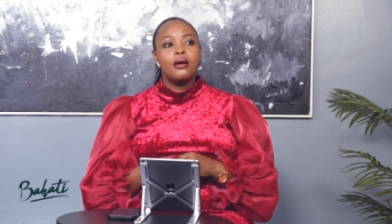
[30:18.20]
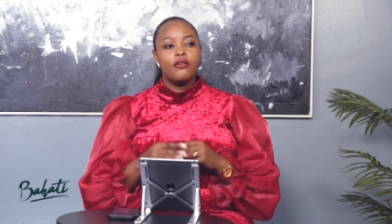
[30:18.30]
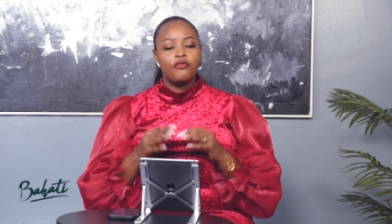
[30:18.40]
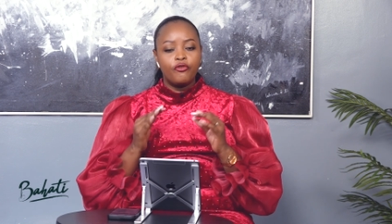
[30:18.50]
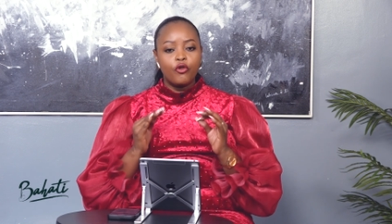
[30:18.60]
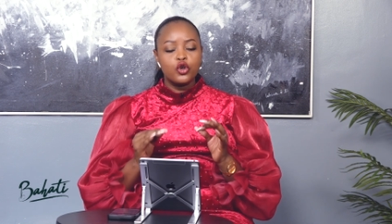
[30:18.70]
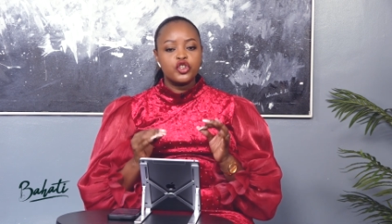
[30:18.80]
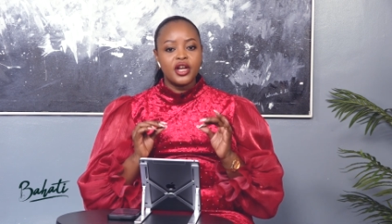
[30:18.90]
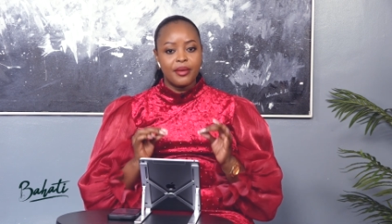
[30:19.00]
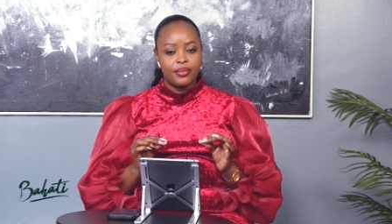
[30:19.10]
4
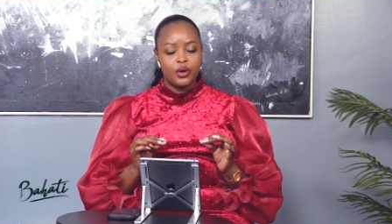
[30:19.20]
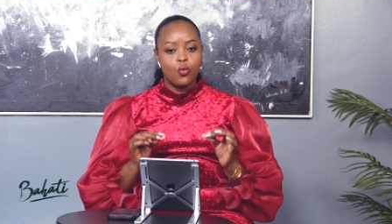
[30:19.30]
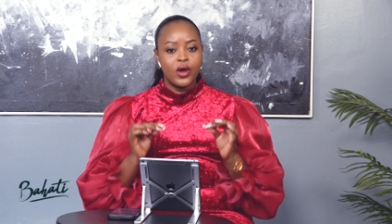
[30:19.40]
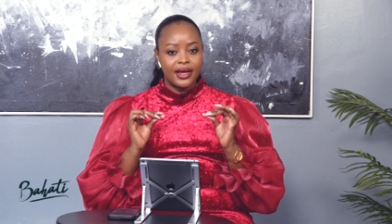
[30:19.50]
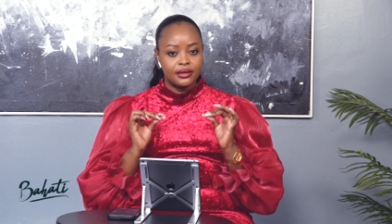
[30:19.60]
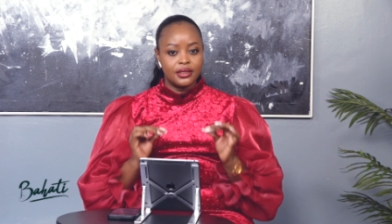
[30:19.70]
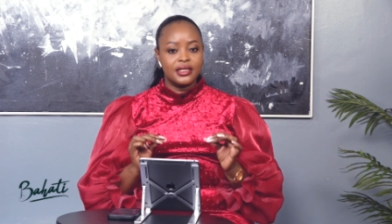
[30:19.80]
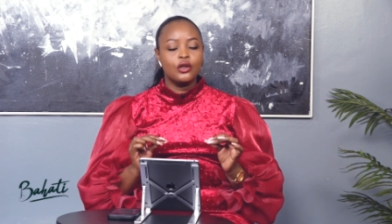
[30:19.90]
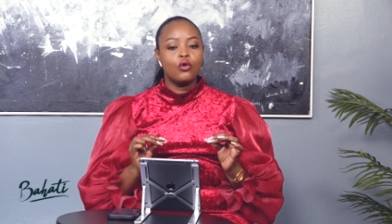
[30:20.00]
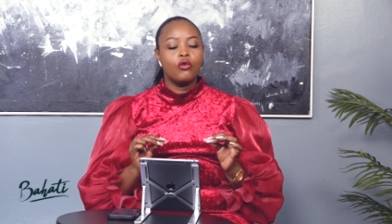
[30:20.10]
sharp, we are
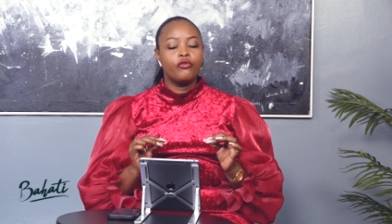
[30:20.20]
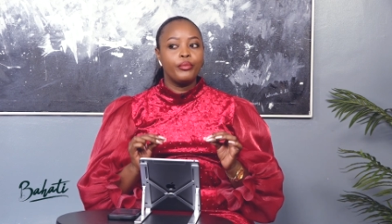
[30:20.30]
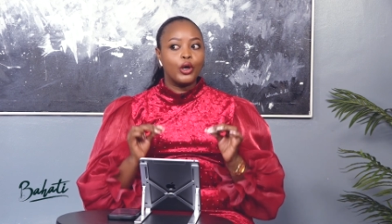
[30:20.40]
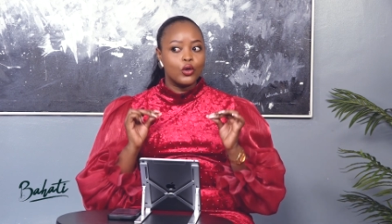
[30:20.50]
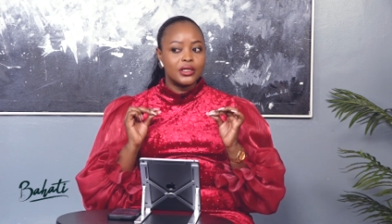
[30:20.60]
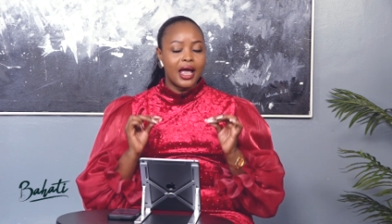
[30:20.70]
setting off because